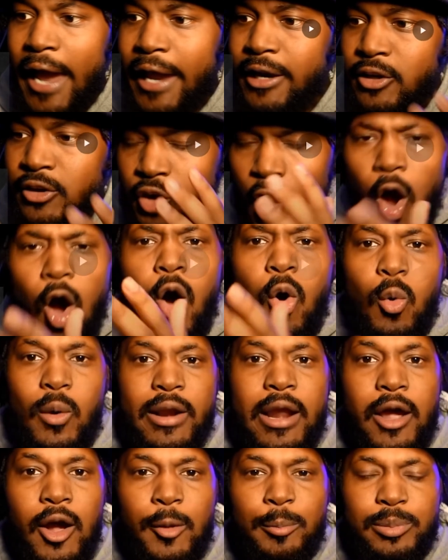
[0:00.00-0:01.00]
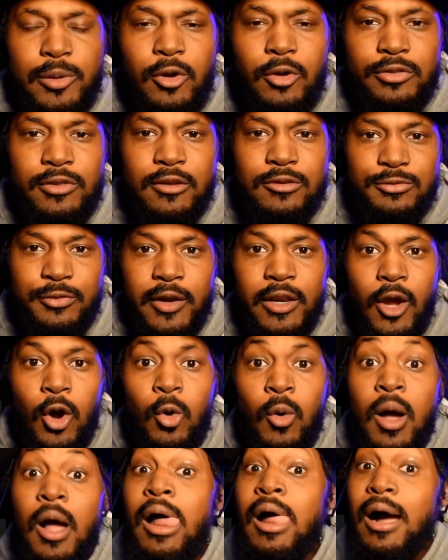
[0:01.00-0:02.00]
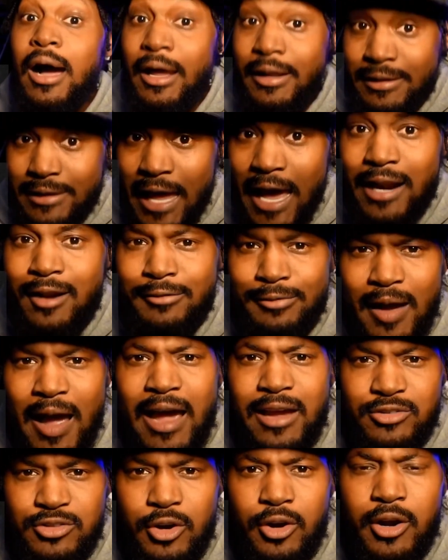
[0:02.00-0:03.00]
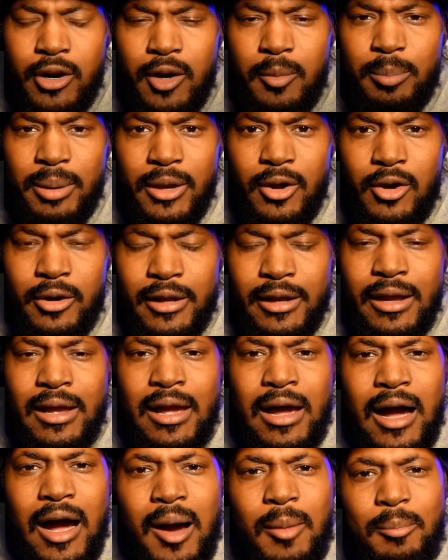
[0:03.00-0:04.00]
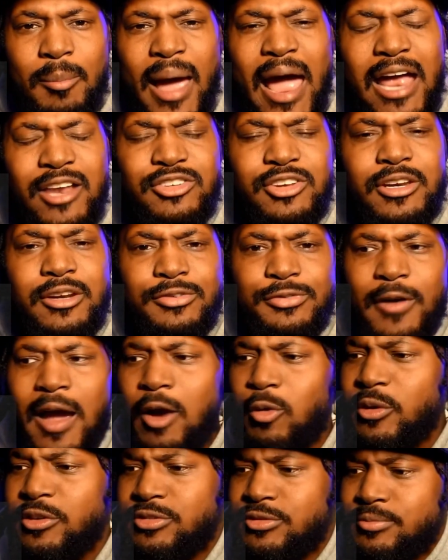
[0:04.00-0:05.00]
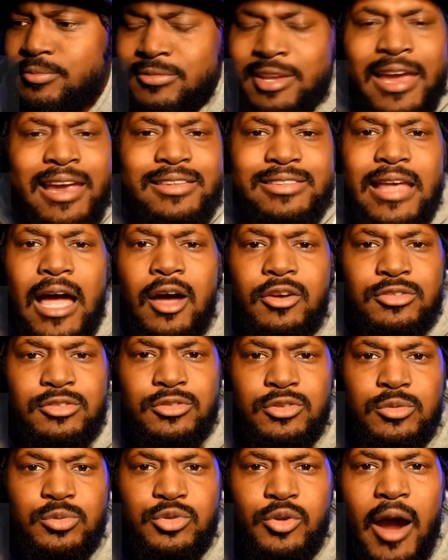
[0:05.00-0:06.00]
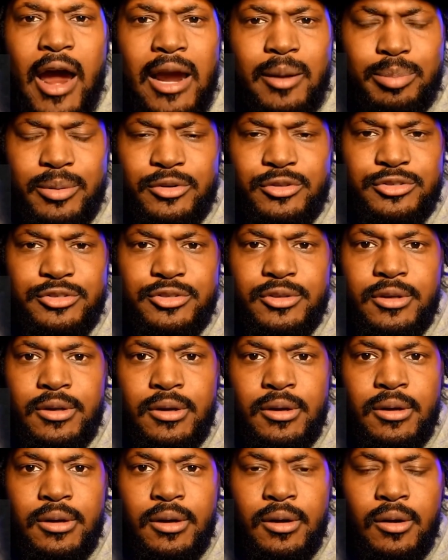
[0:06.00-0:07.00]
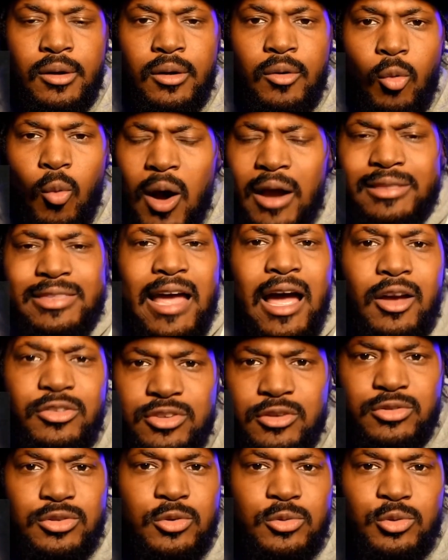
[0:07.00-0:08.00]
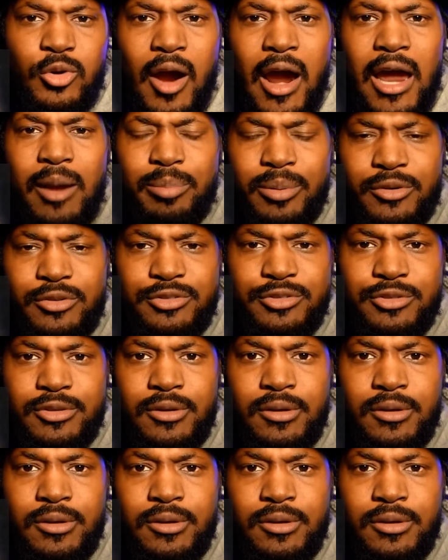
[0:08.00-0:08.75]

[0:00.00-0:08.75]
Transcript: I know when I upload this video, a lot of eyes are gonna be on it. Imagine if I was 10,000 subscribers, 1,000 subscribers.